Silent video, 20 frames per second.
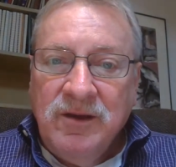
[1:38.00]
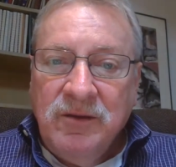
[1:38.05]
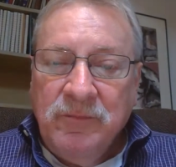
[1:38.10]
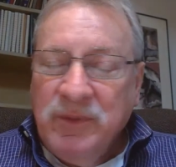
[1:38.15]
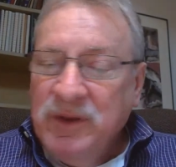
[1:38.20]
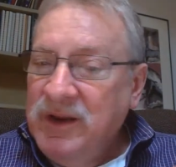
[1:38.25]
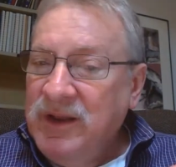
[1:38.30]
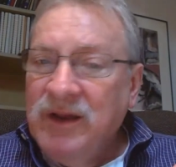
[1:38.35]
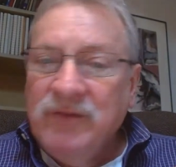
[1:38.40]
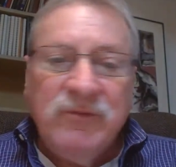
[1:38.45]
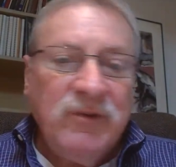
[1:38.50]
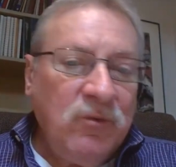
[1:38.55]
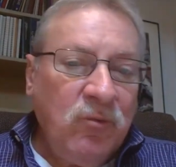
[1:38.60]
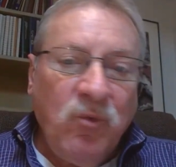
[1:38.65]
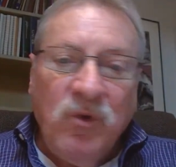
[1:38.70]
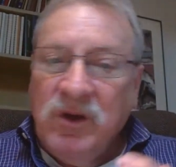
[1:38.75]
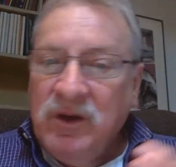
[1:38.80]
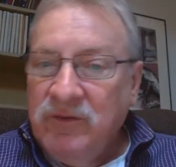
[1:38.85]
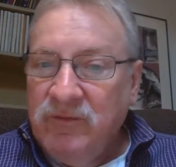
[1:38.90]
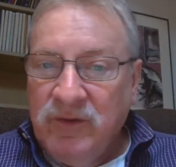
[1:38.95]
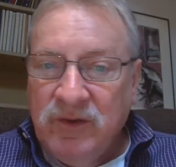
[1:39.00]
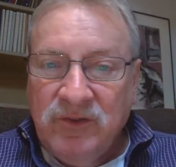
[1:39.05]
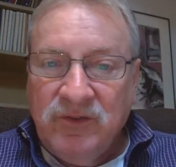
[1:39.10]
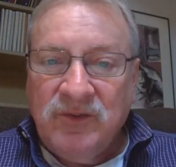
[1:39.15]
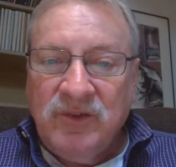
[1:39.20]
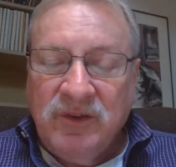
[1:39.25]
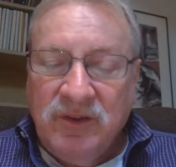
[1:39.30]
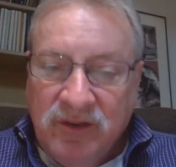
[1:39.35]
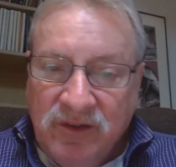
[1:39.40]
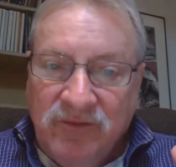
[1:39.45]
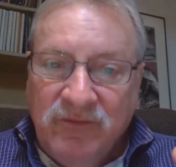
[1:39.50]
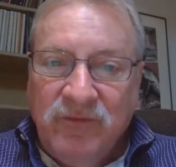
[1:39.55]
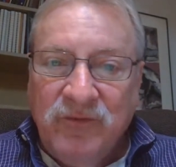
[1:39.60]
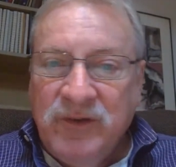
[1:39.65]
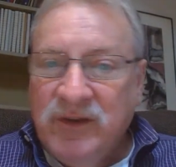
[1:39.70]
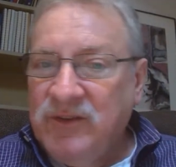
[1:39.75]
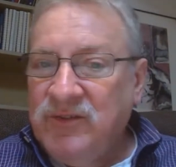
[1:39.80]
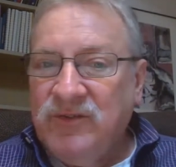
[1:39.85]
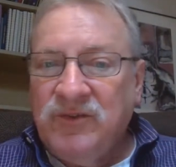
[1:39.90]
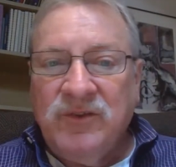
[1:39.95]
but every one of us can
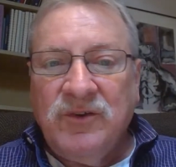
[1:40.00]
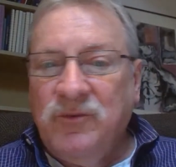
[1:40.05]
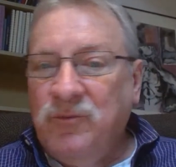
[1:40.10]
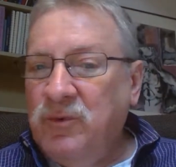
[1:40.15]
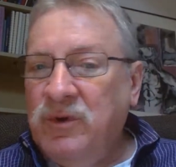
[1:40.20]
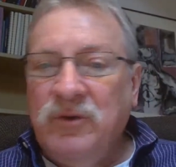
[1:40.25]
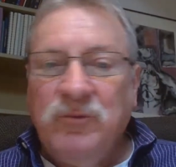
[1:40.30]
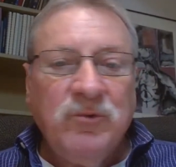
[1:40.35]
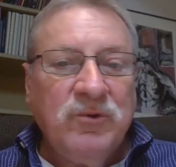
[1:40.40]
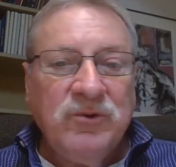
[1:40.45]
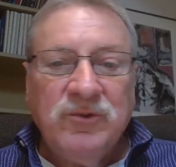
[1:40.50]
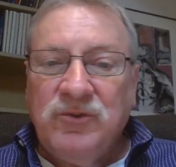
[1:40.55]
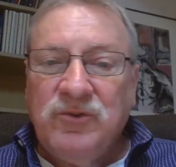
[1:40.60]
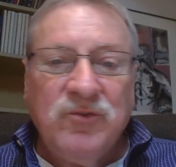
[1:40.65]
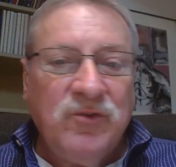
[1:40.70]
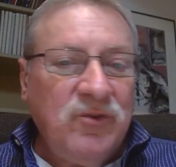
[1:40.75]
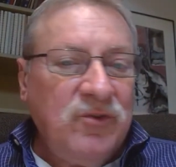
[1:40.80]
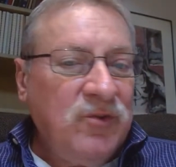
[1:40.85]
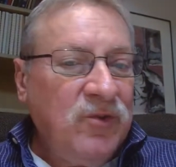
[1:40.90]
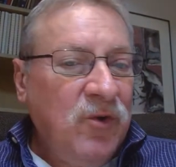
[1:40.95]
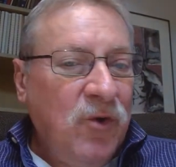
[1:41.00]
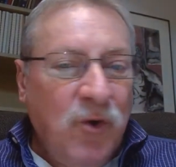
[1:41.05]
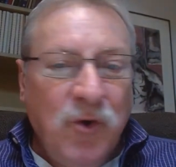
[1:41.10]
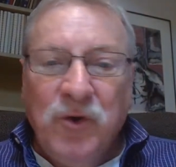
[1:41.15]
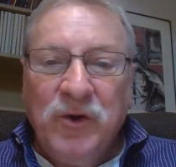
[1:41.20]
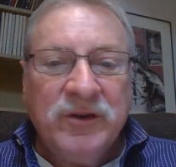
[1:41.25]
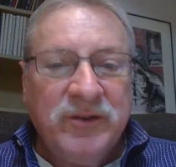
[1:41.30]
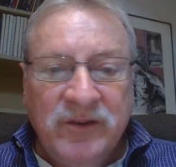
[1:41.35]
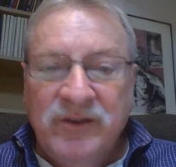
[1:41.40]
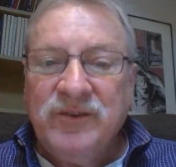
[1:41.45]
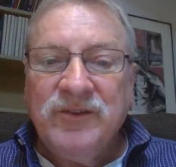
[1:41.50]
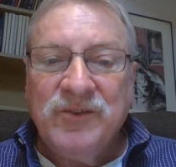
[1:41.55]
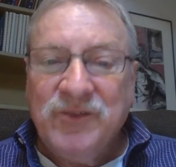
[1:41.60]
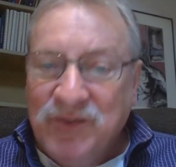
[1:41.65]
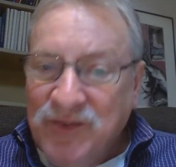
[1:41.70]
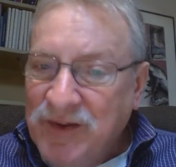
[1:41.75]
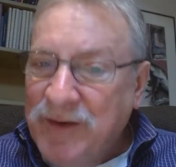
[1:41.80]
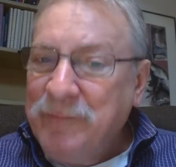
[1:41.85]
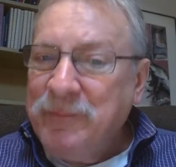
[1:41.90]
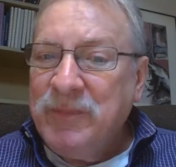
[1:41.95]
confess that we were hooked into
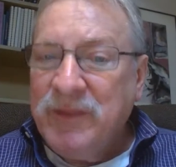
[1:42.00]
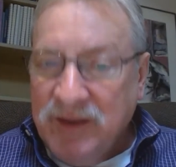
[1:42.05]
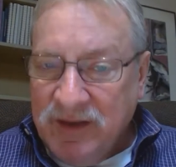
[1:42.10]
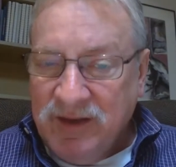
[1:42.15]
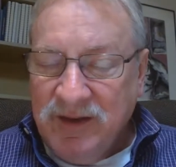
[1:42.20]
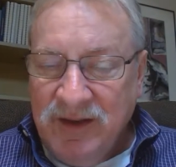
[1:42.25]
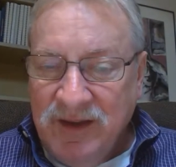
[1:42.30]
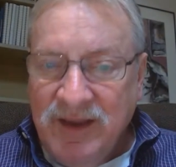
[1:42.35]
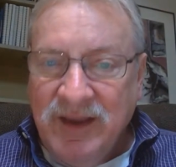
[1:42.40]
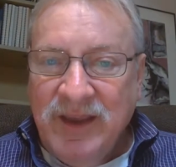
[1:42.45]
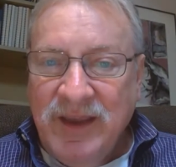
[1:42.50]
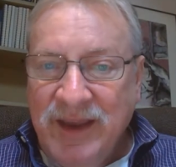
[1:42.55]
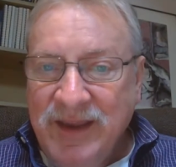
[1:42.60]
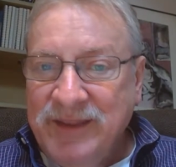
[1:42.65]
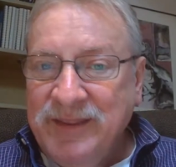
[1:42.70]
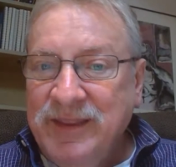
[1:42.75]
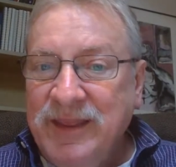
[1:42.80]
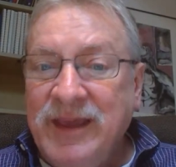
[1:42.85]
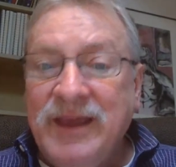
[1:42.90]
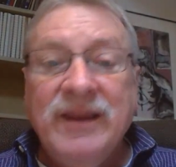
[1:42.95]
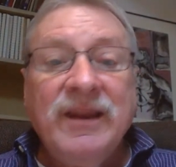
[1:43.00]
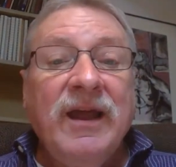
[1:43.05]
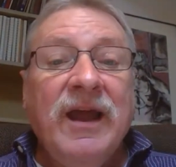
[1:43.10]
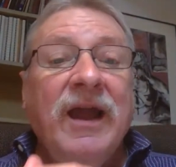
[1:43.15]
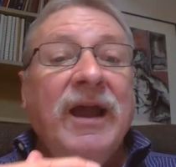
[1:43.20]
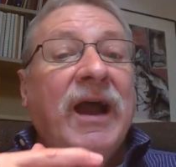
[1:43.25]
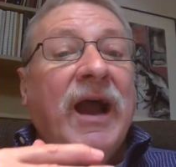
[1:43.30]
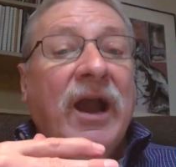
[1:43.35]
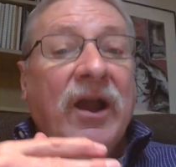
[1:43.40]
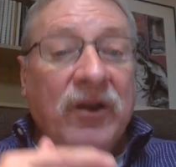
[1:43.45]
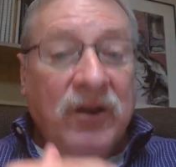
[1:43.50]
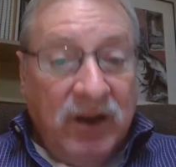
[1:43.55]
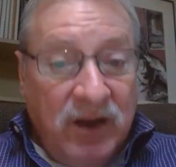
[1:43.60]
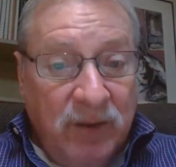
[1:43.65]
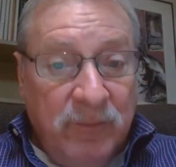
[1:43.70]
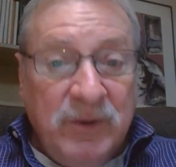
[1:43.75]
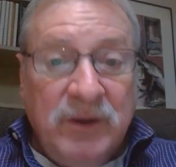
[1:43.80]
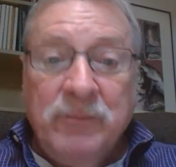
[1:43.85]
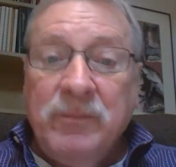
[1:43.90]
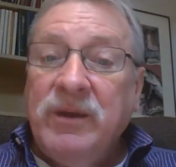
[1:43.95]
something and that our
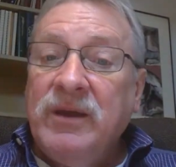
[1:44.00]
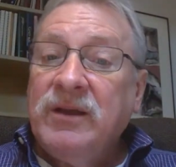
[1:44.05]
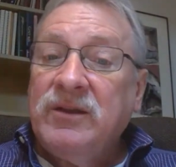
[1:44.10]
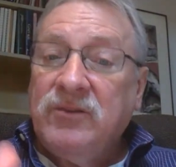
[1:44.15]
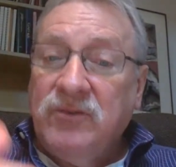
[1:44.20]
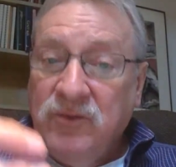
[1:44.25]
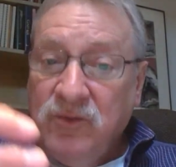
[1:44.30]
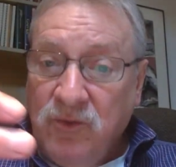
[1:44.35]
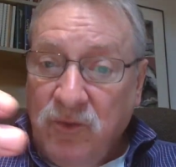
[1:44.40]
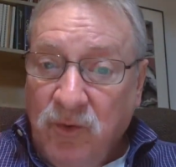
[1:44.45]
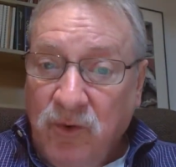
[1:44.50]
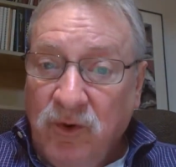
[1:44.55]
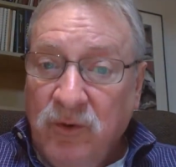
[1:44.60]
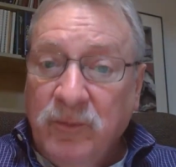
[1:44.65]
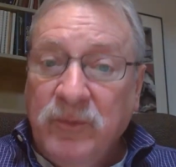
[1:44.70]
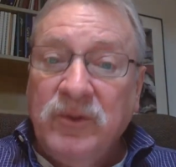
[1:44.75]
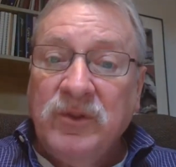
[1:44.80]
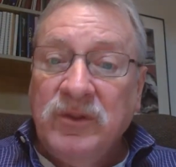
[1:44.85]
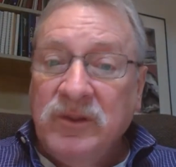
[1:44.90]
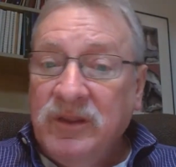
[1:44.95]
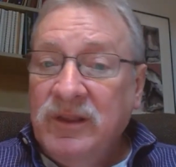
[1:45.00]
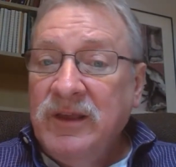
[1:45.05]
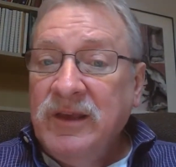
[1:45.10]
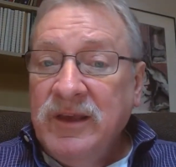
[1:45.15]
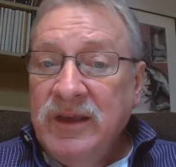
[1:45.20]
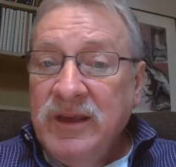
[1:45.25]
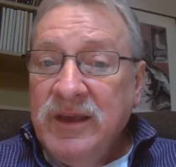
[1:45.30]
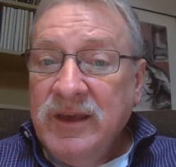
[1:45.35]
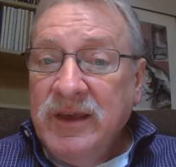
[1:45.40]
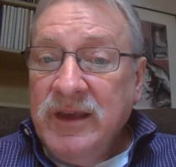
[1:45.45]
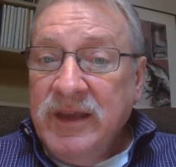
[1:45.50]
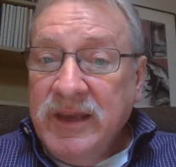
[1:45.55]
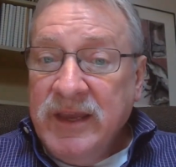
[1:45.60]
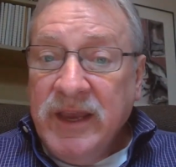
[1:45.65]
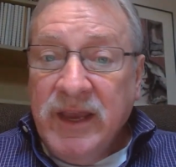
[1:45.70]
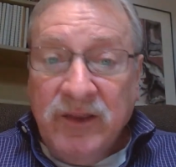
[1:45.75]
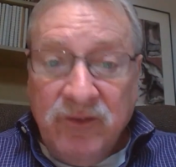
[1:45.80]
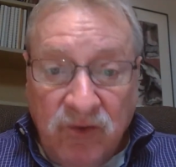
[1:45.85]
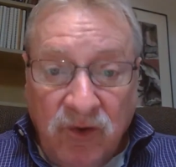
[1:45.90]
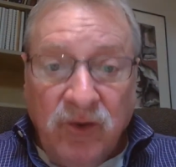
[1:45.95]
coming back to normal
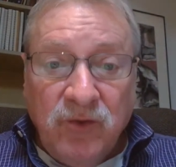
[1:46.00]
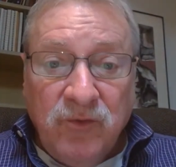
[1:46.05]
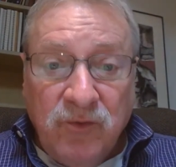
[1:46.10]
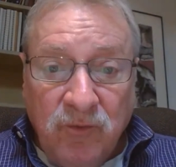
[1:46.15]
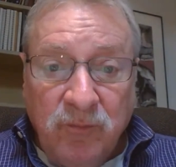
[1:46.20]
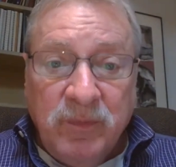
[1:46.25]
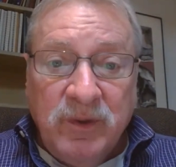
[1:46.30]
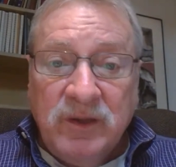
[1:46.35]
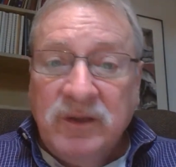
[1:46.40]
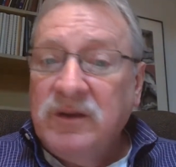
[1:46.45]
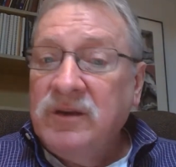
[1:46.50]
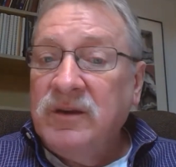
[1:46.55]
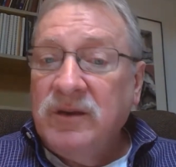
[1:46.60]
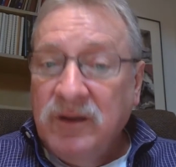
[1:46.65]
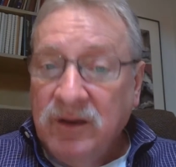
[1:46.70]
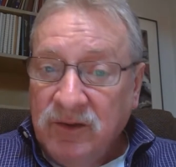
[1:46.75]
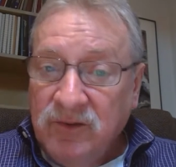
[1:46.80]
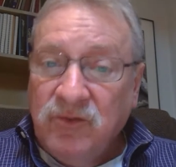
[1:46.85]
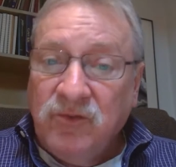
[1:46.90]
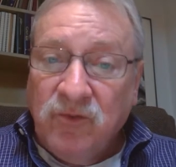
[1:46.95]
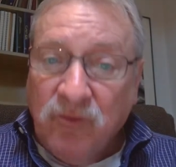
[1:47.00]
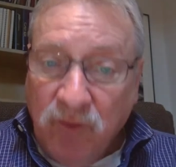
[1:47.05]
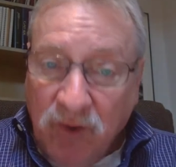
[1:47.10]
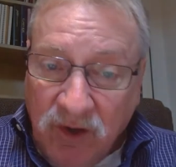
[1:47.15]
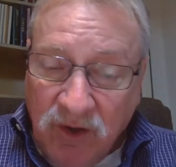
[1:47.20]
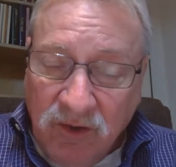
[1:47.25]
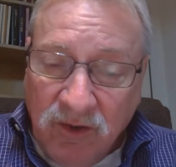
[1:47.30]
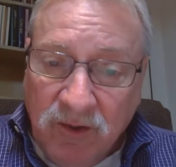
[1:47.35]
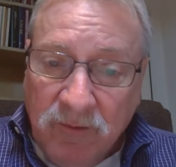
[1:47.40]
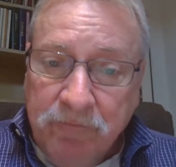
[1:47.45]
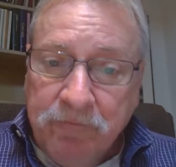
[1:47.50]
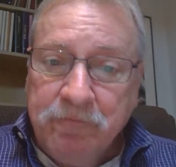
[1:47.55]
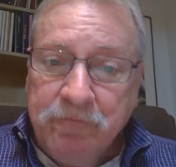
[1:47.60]
has also been a struggle.